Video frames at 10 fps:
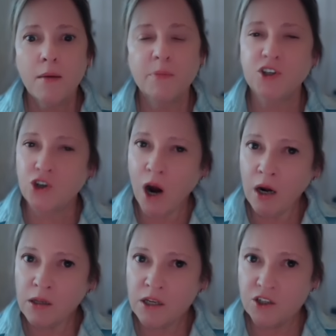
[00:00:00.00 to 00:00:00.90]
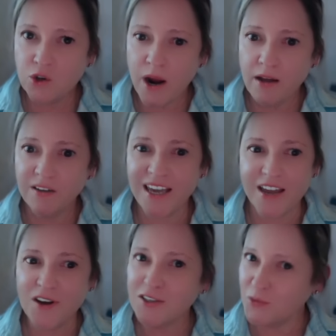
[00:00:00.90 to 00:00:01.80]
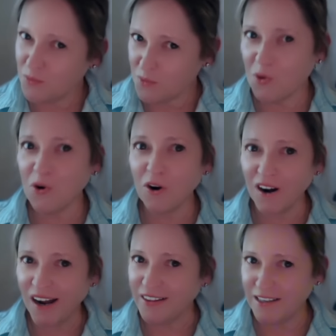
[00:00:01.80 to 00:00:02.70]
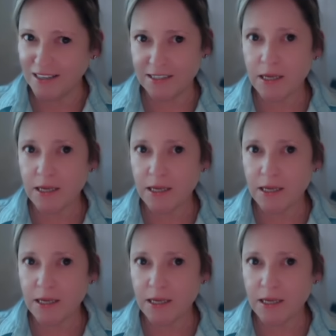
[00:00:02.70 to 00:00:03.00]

But Charlie's trial gave us more on this